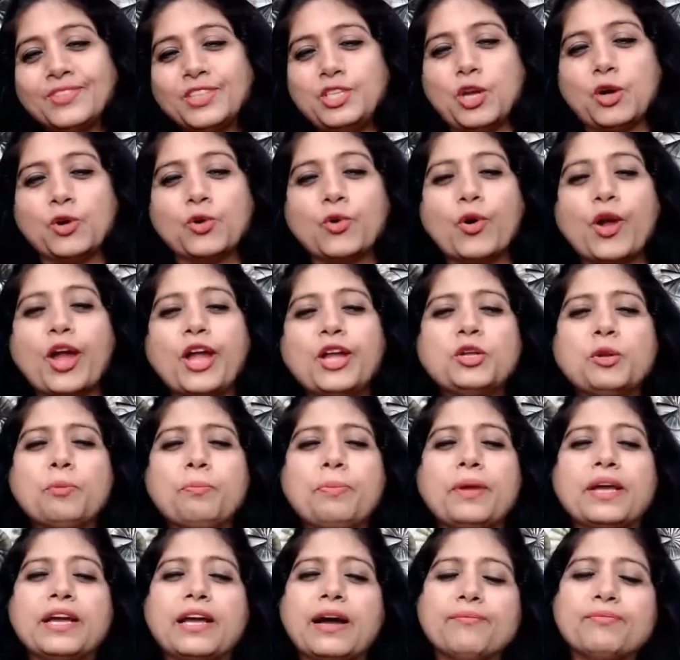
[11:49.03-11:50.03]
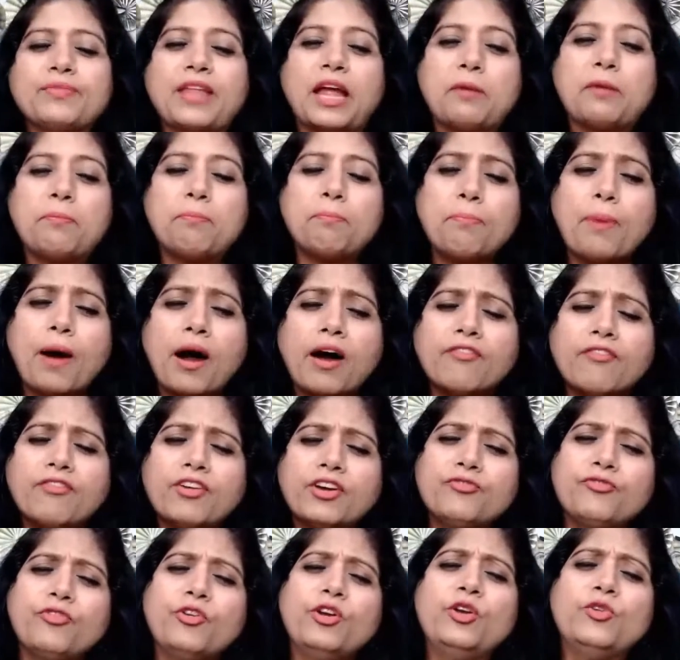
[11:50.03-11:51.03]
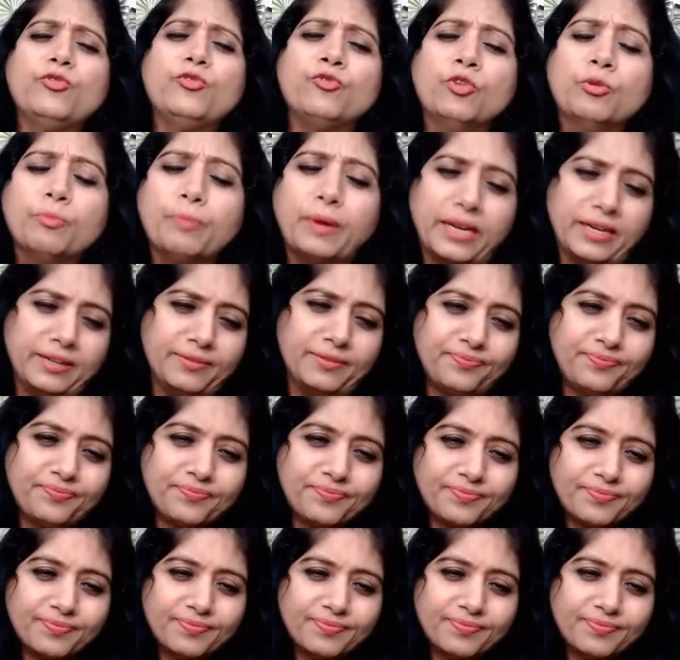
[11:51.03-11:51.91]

You're going to become that powerful woman